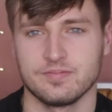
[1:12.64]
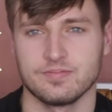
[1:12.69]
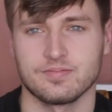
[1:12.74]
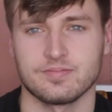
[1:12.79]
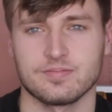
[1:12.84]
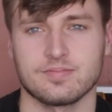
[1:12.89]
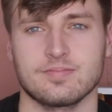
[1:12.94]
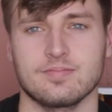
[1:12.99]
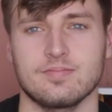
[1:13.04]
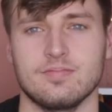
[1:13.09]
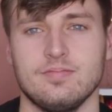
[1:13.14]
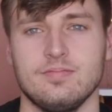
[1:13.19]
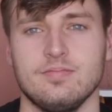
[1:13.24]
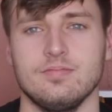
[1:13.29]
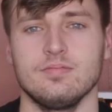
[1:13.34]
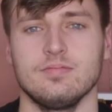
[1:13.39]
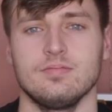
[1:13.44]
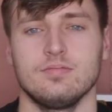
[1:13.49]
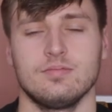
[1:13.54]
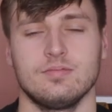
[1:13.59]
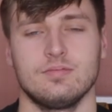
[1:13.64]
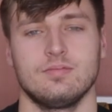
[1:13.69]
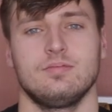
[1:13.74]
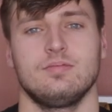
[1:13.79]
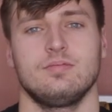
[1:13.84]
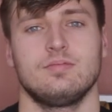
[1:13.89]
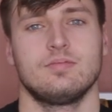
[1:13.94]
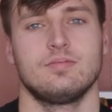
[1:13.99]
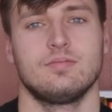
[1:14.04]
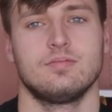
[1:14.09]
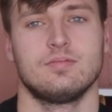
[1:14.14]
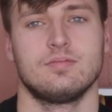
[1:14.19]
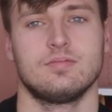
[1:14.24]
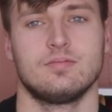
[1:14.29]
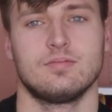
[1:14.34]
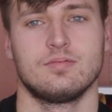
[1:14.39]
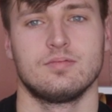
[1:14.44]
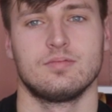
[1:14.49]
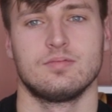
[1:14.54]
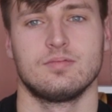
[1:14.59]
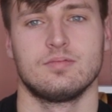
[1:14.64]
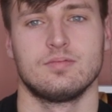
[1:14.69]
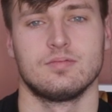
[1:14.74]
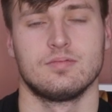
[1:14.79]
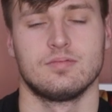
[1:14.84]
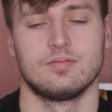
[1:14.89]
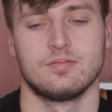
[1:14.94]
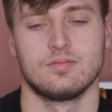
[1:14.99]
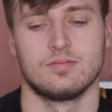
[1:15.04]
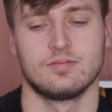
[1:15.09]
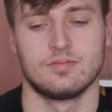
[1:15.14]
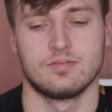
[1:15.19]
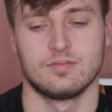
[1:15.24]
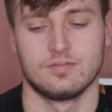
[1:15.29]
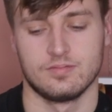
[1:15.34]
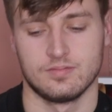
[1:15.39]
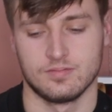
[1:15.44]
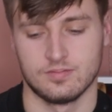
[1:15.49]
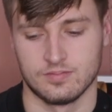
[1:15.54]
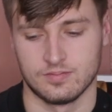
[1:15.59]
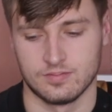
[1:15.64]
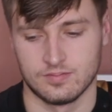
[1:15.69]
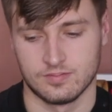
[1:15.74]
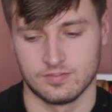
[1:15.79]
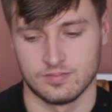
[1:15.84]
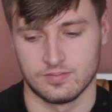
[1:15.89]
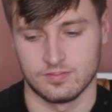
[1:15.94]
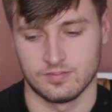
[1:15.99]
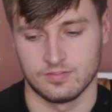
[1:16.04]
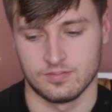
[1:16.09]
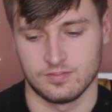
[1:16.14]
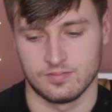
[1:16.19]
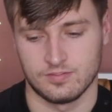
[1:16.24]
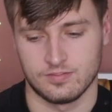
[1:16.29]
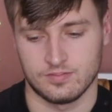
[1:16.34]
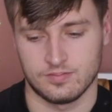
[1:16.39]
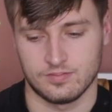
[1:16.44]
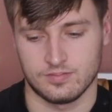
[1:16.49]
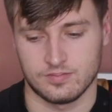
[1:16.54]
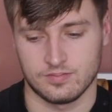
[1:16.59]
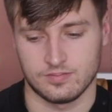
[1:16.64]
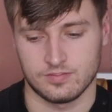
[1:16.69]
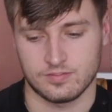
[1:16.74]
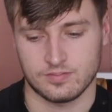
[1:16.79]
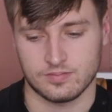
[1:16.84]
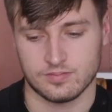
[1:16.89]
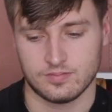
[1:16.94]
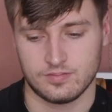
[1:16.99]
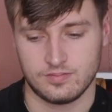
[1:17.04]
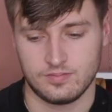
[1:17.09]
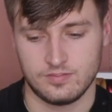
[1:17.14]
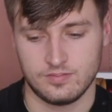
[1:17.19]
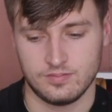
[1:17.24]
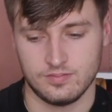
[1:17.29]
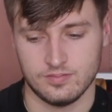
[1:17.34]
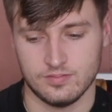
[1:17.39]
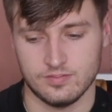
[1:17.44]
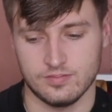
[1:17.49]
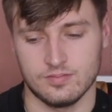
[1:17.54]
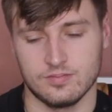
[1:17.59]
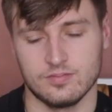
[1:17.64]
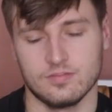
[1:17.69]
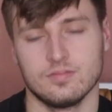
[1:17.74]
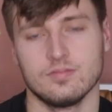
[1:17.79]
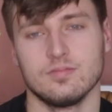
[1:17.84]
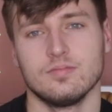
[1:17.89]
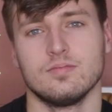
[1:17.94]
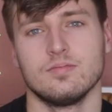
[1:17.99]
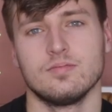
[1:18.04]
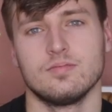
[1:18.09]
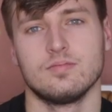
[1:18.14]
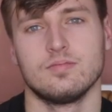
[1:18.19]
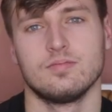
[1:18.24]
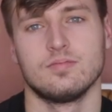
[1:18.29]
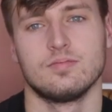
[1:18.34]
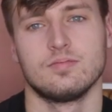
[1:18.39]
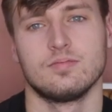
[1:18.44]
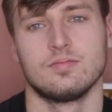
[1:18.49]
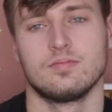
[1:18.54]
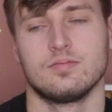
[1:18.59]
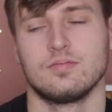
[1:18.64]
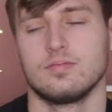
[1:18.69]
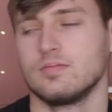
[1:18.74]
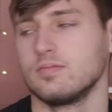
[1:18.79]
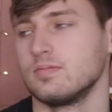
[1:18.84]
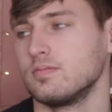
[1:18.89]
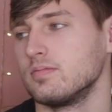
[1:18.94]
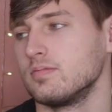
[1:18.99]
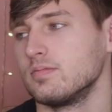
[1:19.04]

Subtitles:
This person isn't speaking.